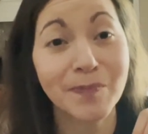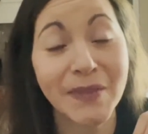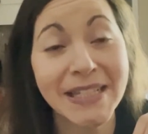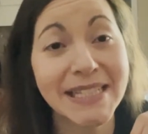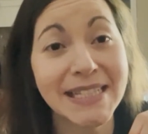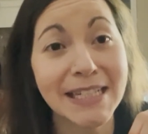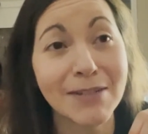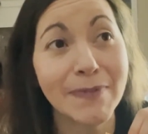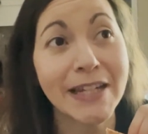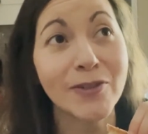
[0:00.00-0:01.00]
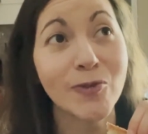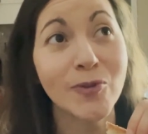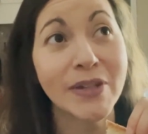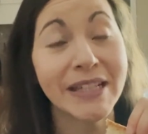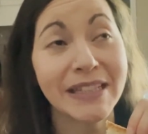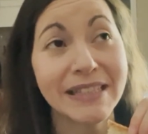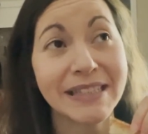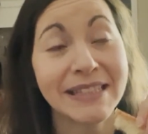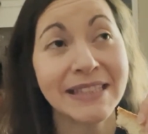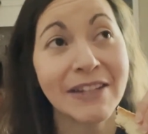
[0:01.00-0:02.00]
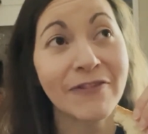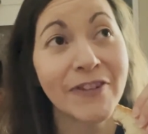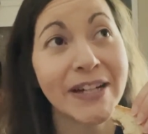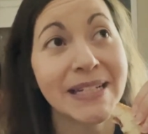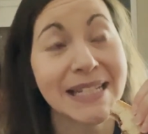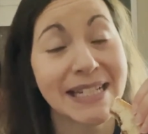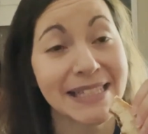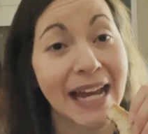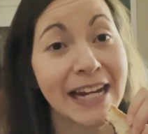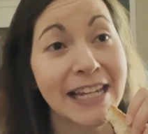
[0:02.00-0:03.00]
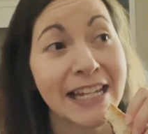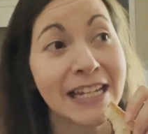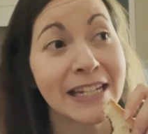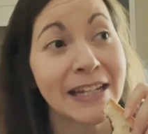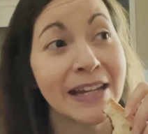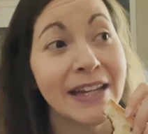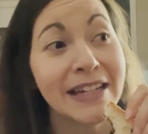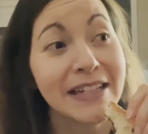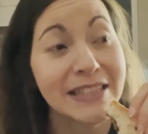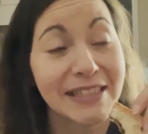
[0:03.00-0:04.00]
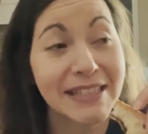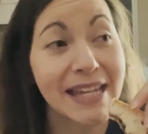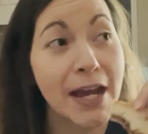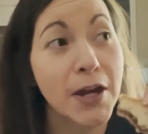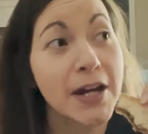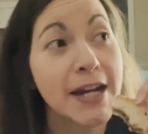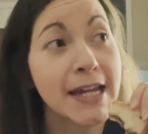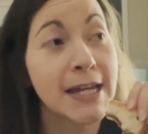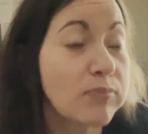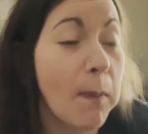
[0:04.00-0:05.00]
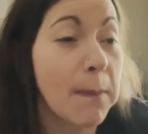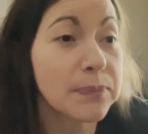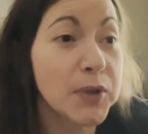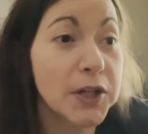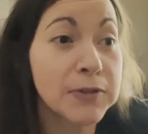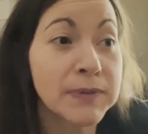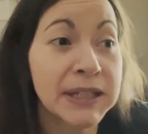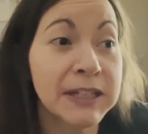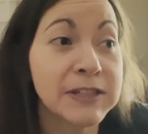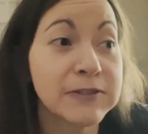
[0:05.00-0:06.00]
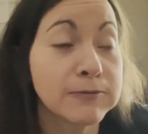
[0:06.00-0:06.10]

It's just gonna be a new, different, exciting, scary part of my life.